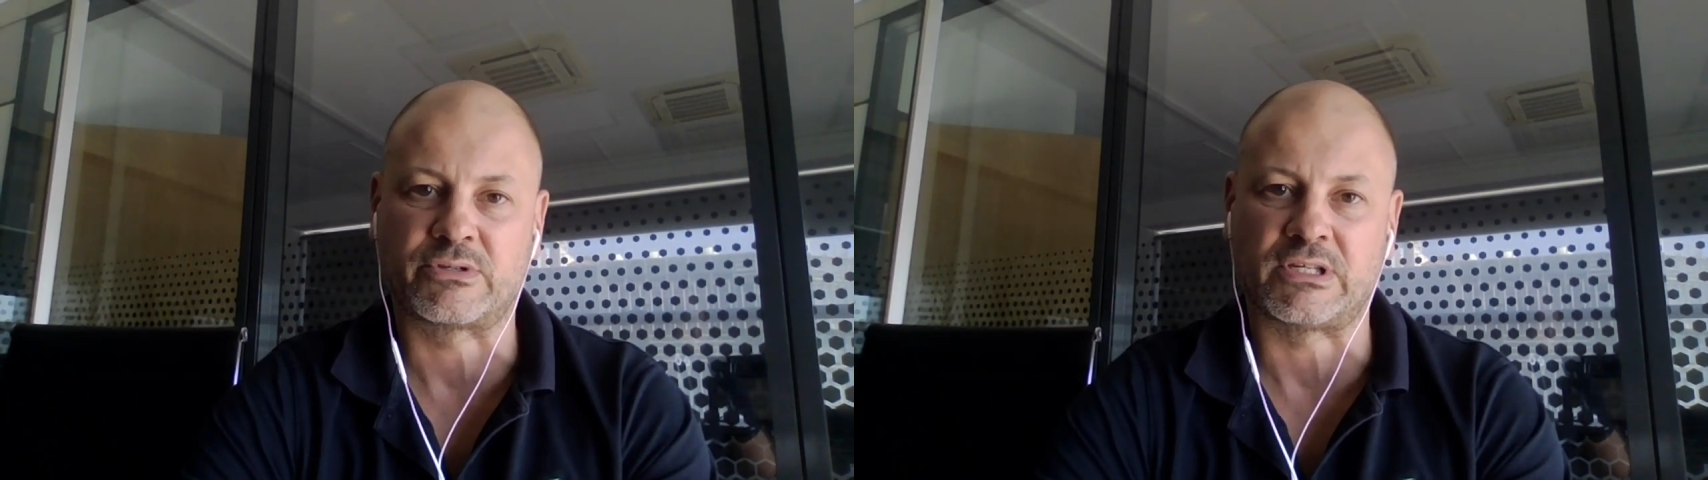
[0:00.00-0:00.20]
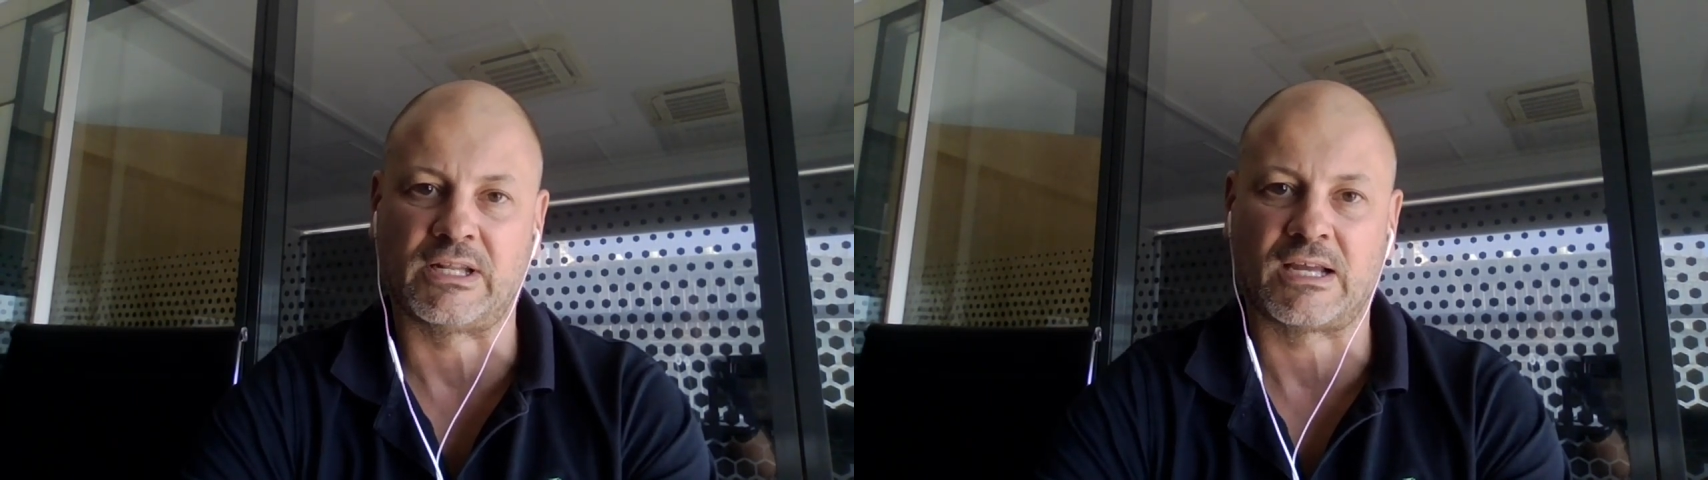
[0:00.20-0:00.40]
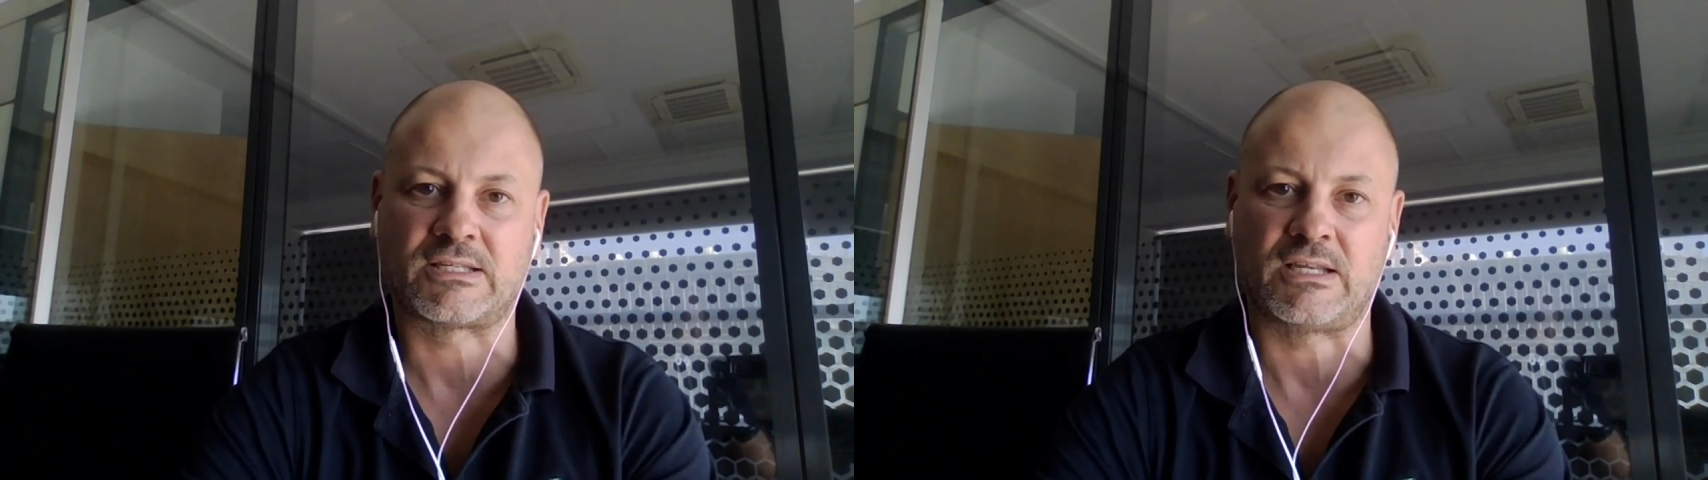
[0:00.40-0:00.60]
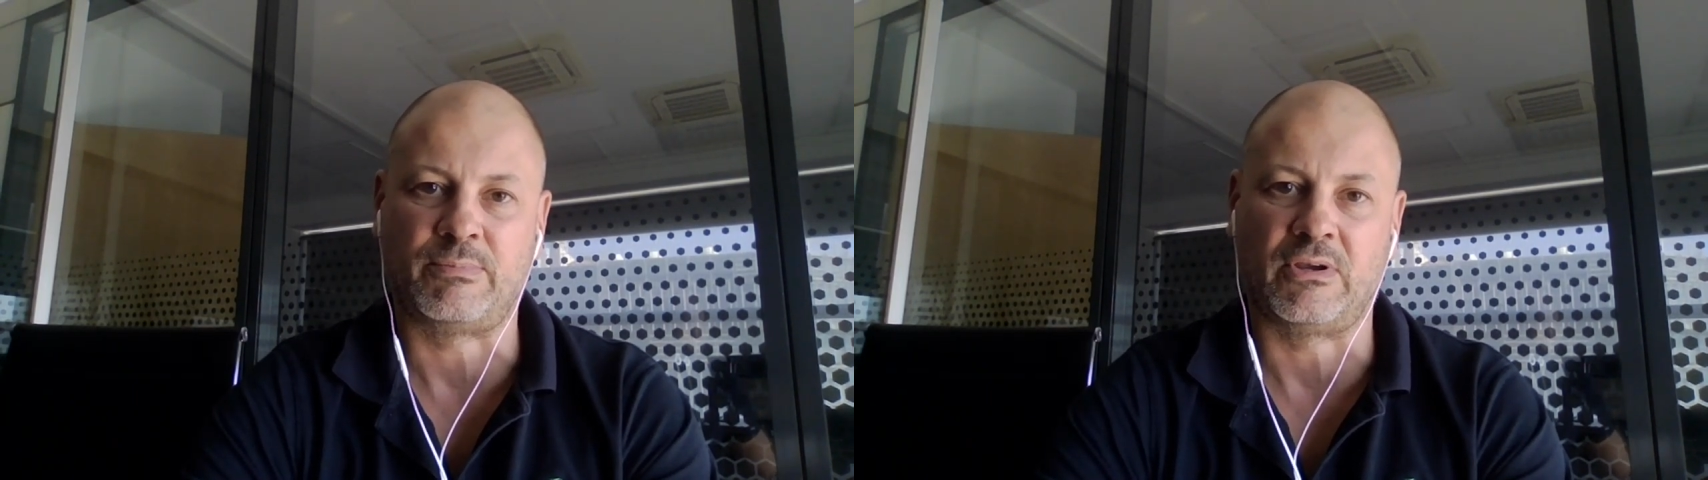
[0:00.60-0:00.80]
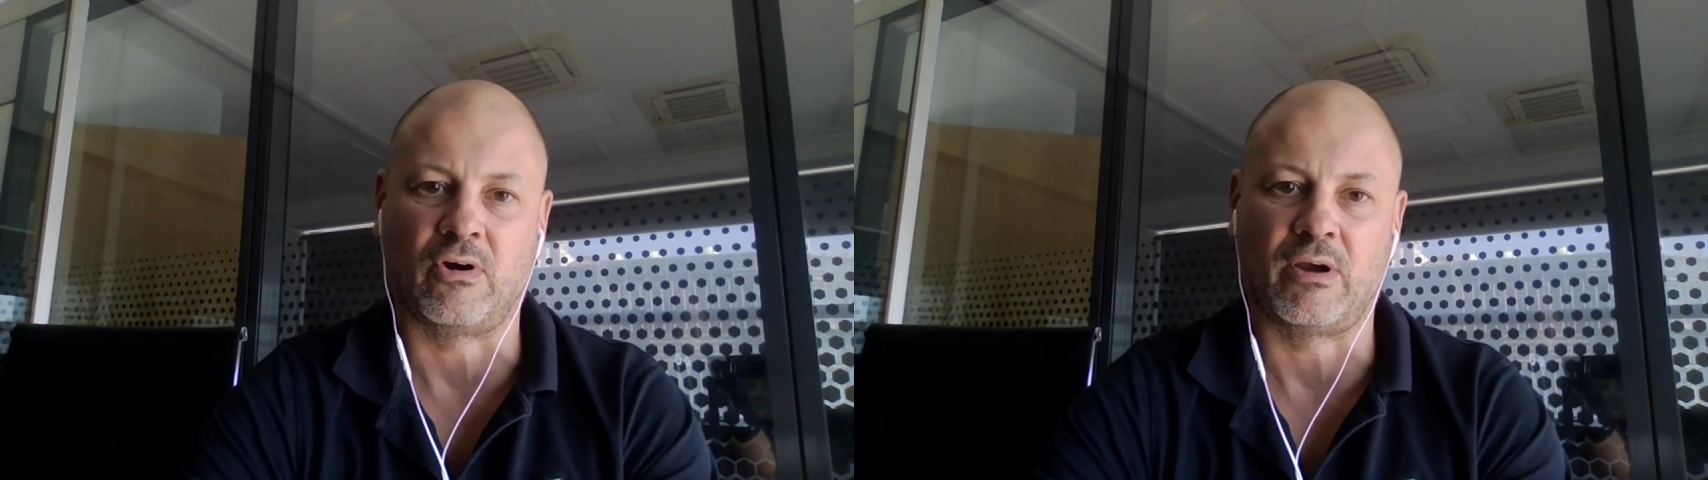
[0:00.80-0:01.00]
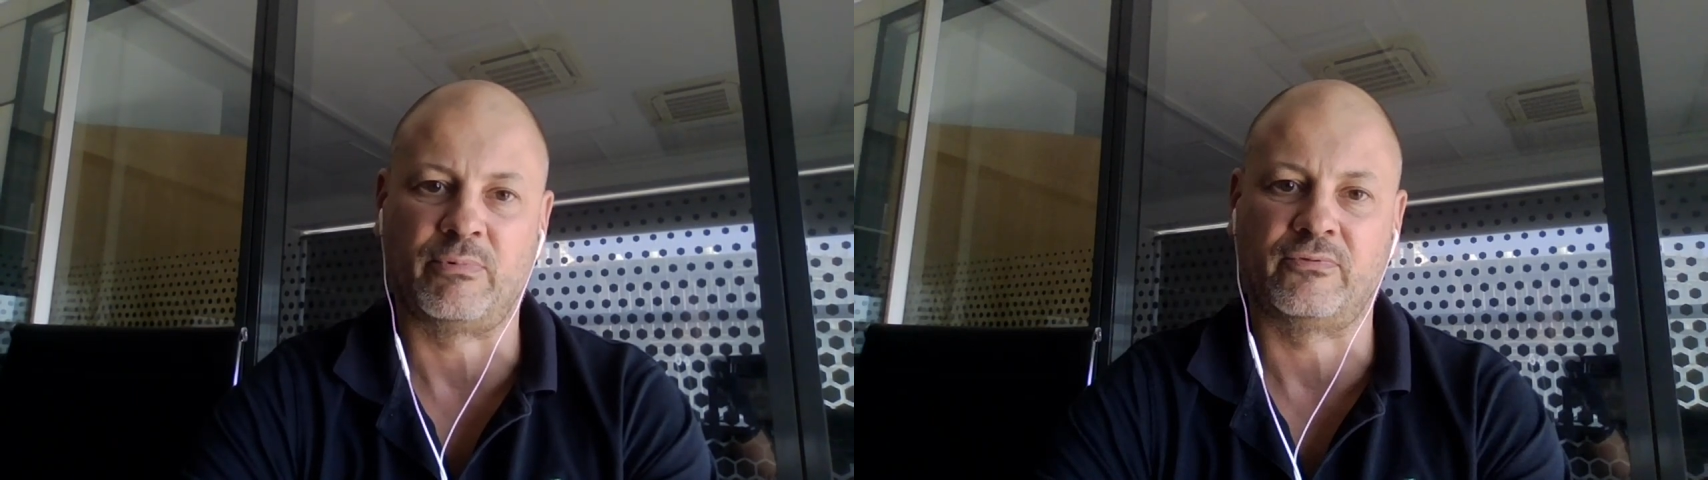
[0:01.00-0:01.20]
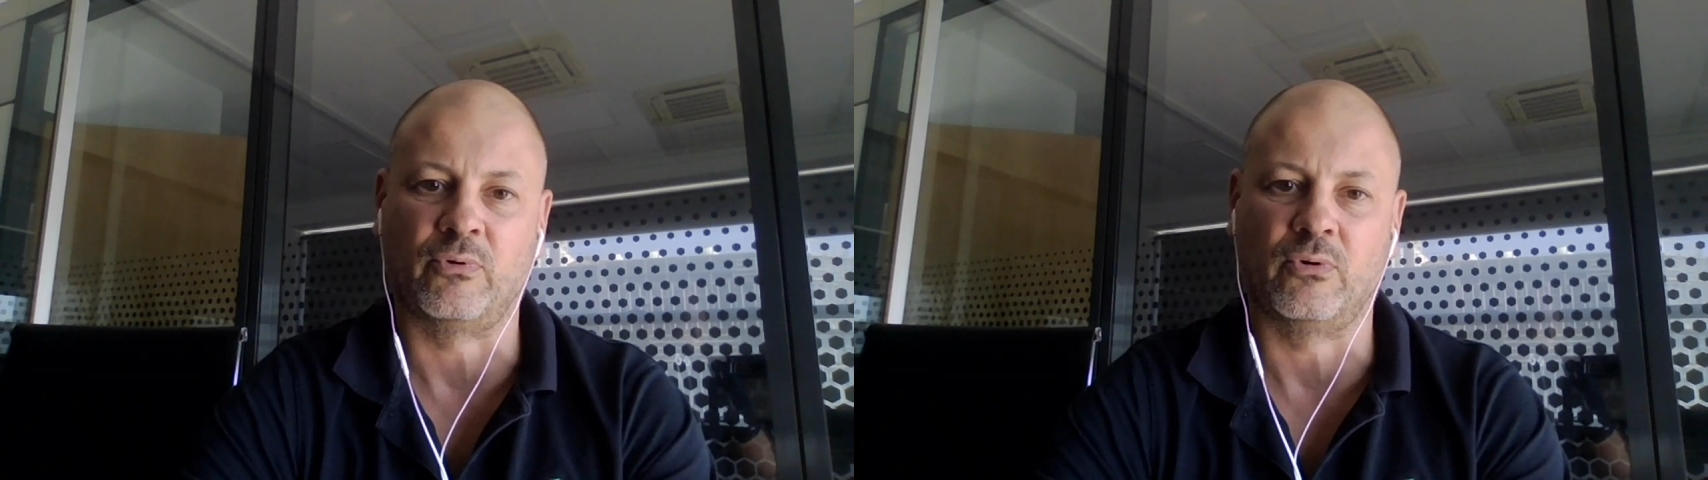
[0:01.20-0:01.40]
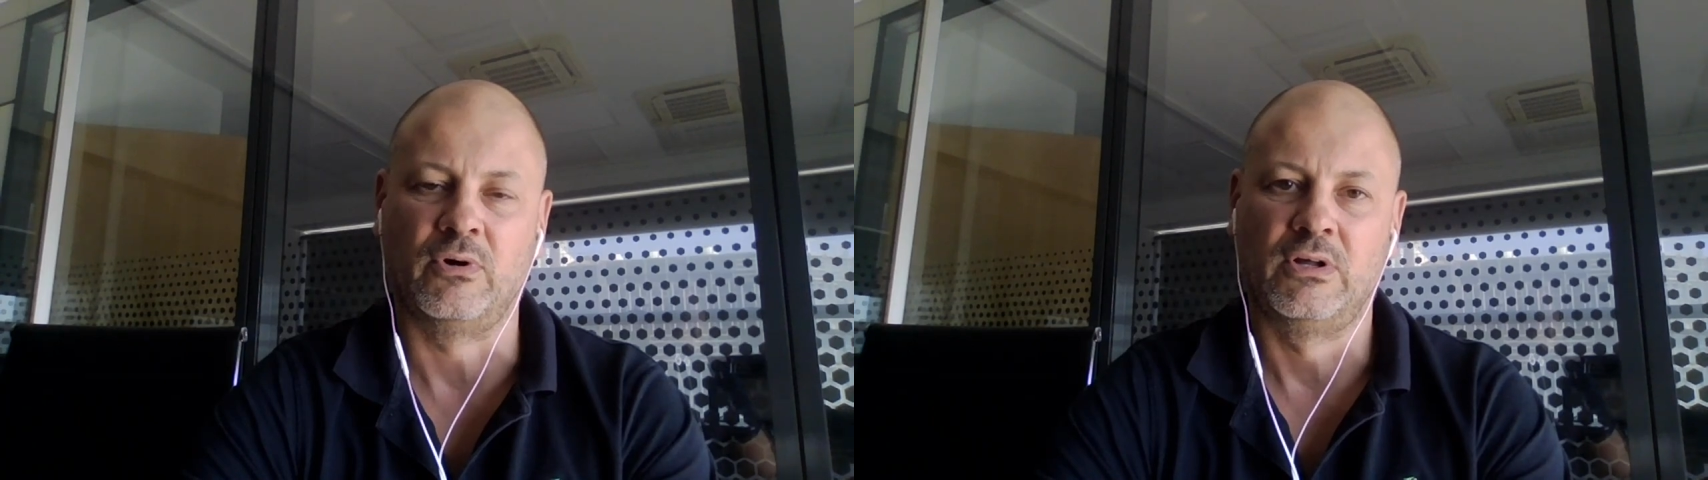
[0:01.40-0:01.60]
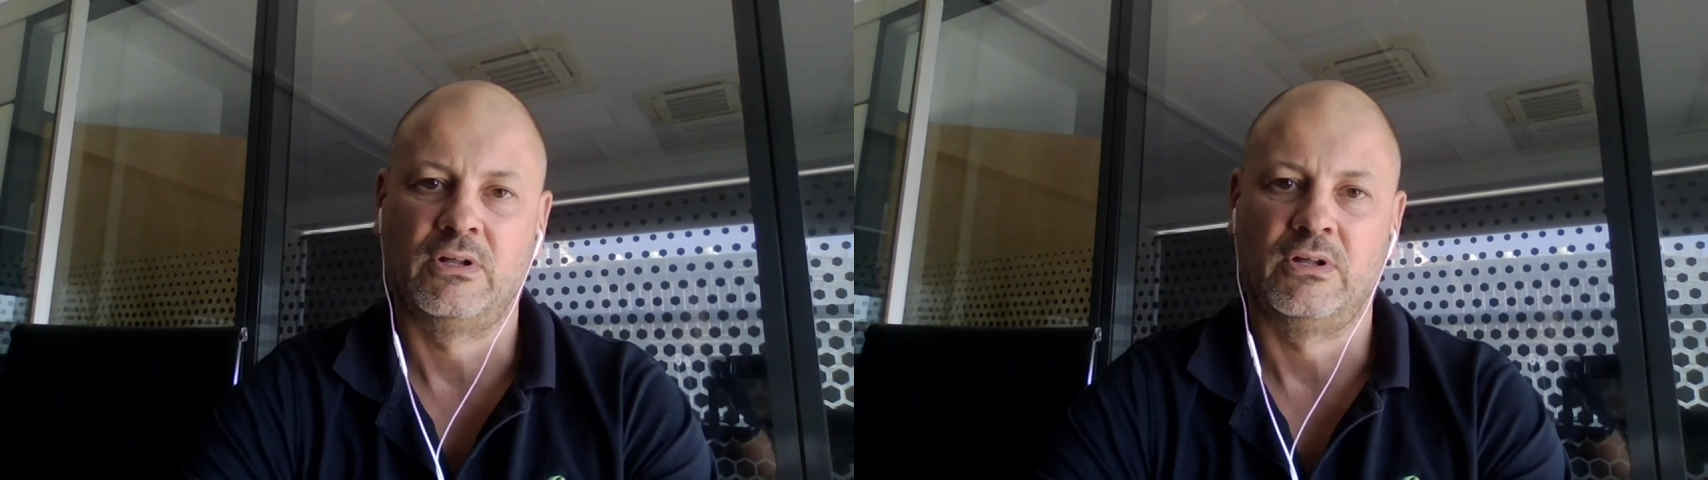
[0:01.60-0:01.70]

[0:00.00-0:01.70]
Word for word: It was the last CPI before